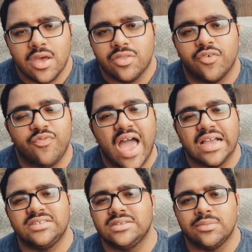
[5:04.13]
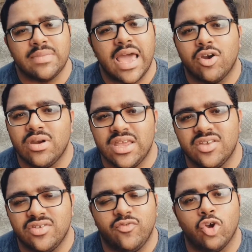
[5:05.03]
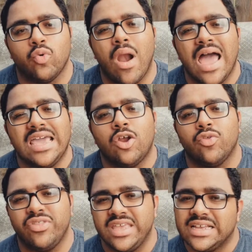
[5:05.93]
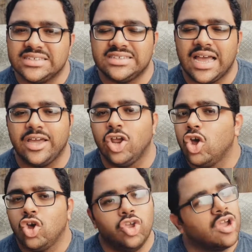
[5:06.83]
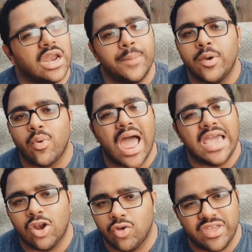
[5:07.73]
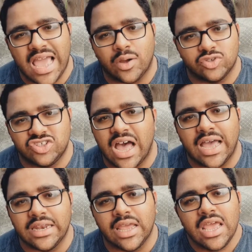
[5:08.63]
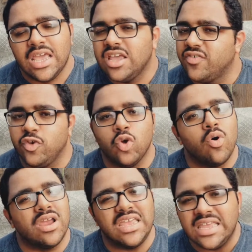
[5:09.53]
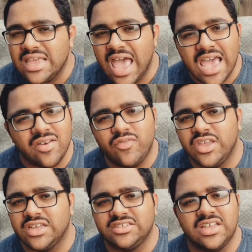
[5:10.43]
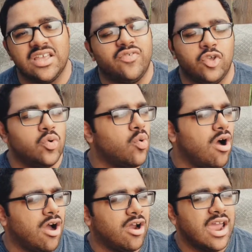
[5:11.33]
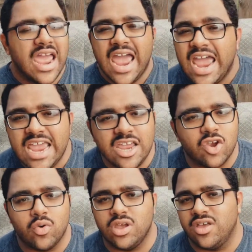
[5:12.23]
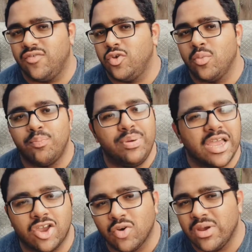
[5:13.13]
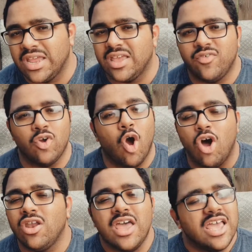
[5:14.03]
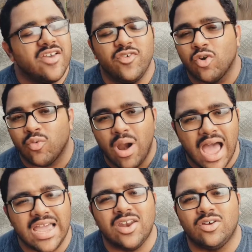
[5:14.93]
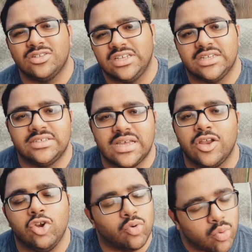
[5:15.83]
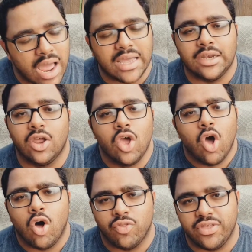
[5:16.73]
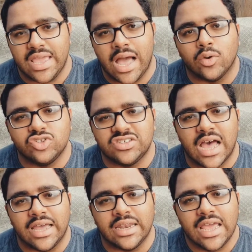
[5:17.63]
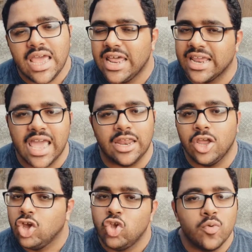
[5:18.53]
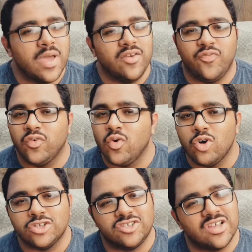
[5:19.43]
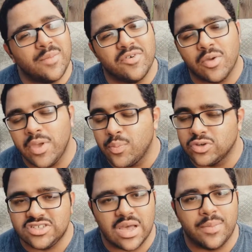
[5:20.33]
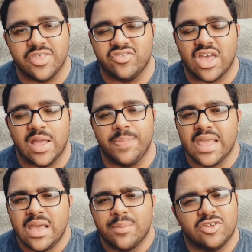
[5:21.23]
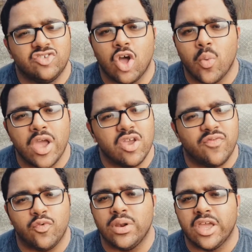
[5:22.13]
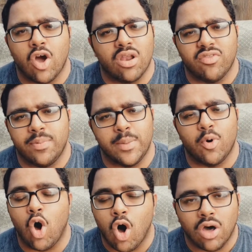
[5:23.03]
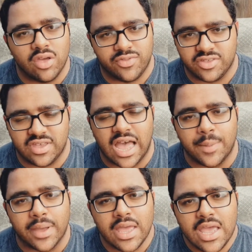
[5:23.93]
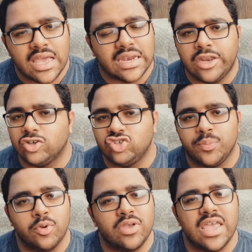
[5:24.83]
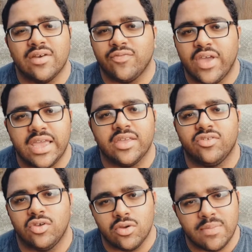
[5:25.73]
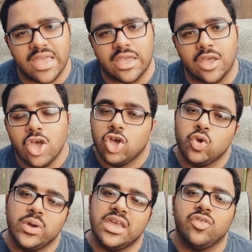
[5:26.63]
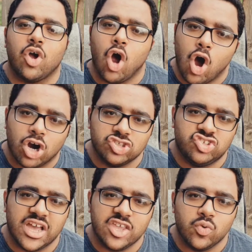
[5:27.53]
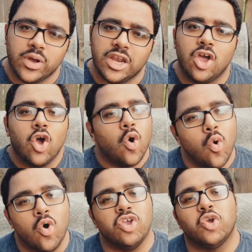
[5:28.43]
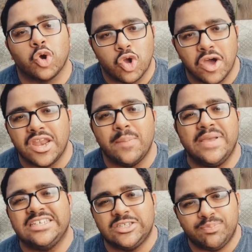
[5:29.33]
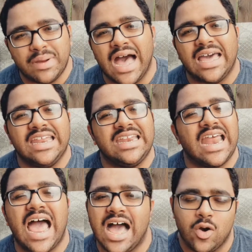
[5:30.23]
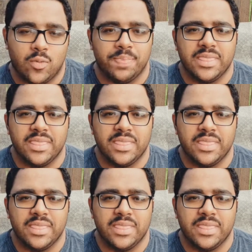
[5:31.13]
The fact of the matter is, if you're rotten on the inside, you're going to be rotten on the outside. If you're envious, if you are angry, if you're bickering, if you're rotten on the inside, you're rotten on the outside. And again, you may fool some of the people some of the time, but there's no way you're fooling all of the people all of the time. In leadership, you can't fake it till you make it. You either are genuine or you're gonna be spotted out.